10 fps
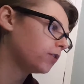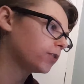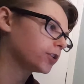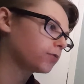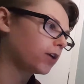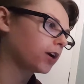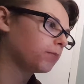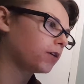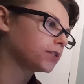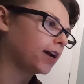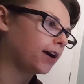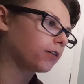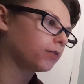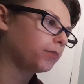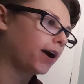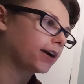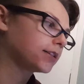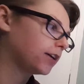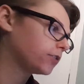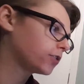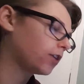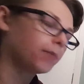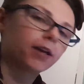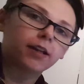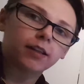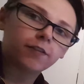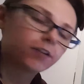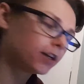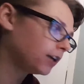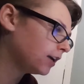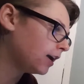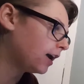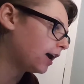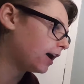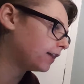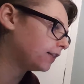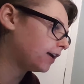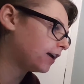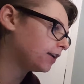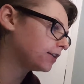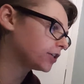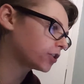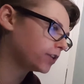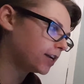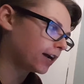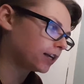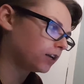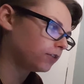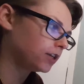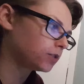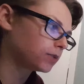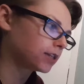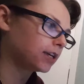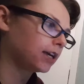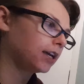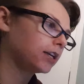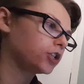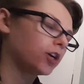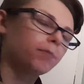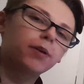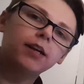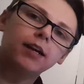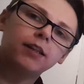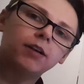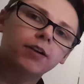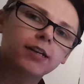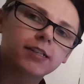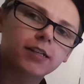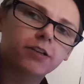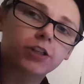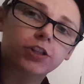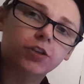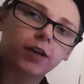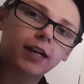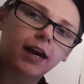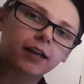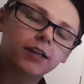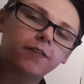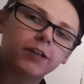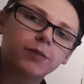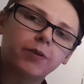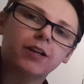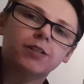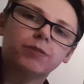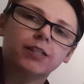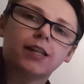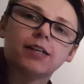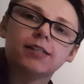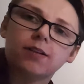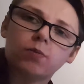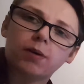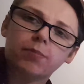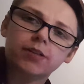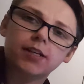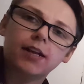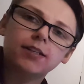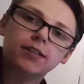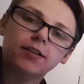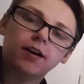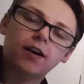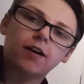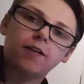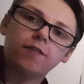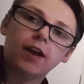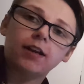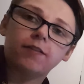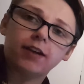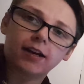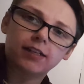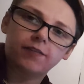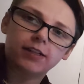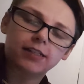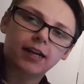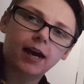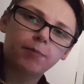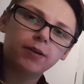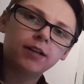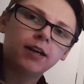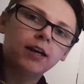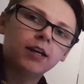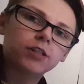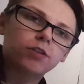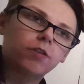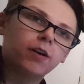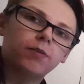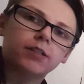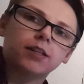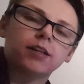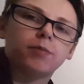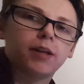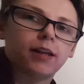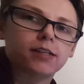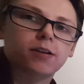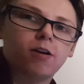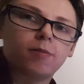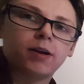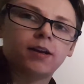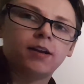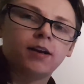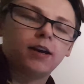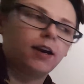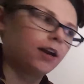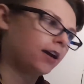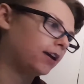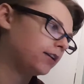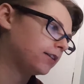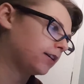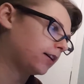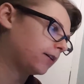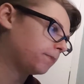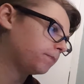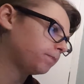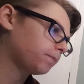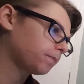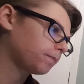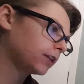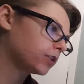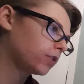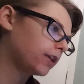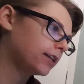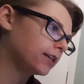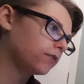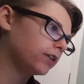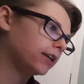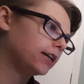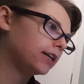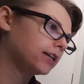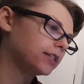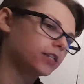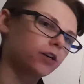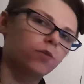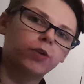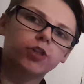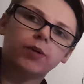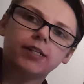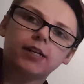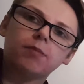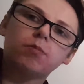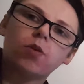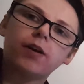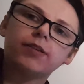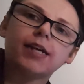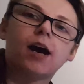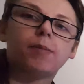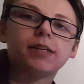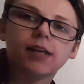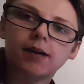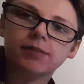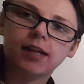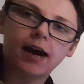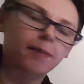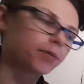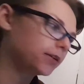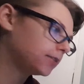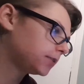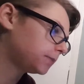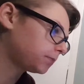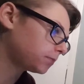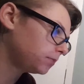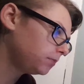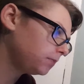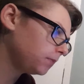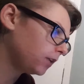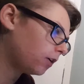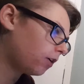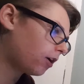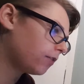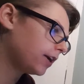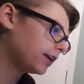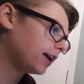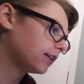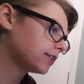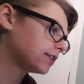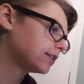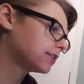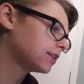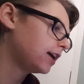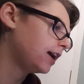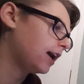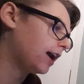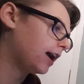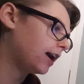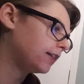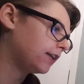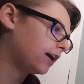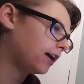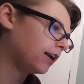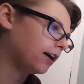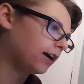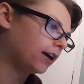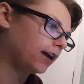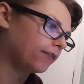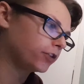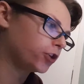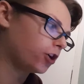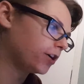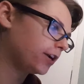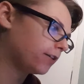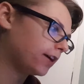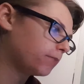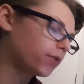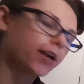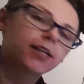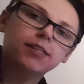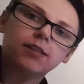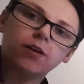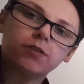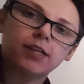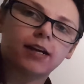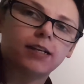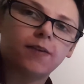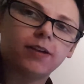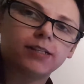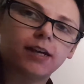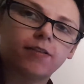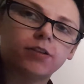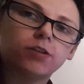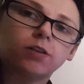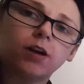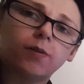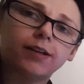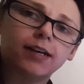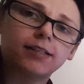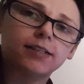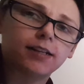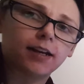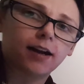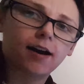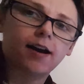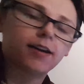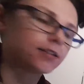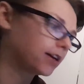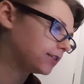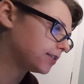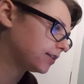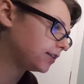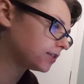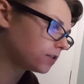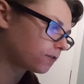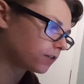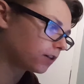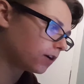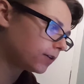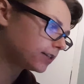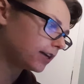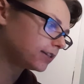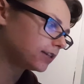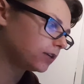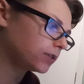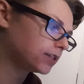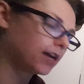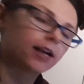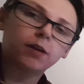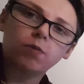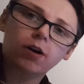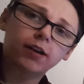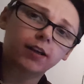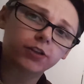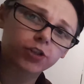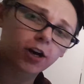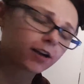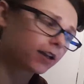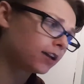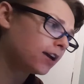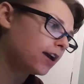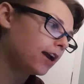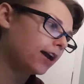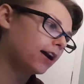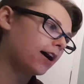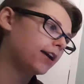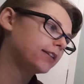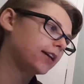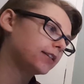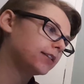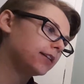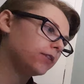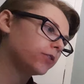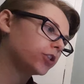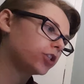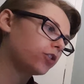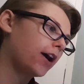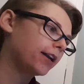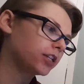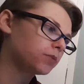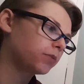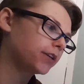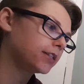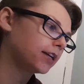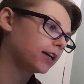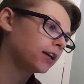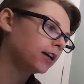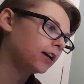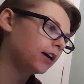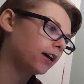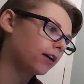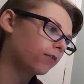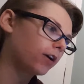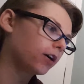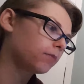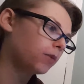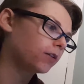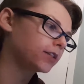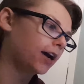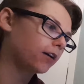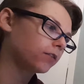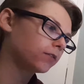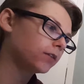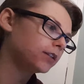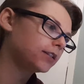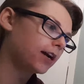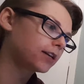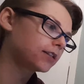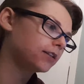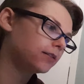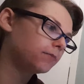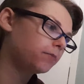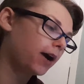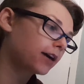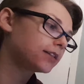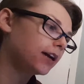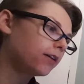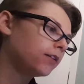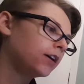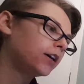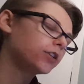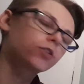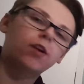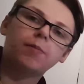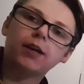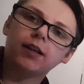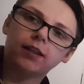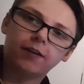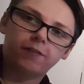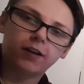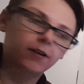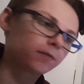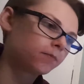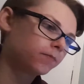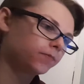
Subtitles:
was ruck, maul, tackle, pack down, scrumming, and lifting. And then discrete activities was kicking and jumping, and they were considered discrete activities because it was less than 1% of any of the activities that happened. So it was a little bit less common, and so they didn't really consider which one did it more. It was how many times it happened. Heart rate analysis. And then I have a chart here that breaks those activities down into low intensity and high intensity. So for the low intensity was standing, walking, and jogging, and high intensity was striding, sprinting, ruck, maul, tackle, pack down, scrumming, and lifting.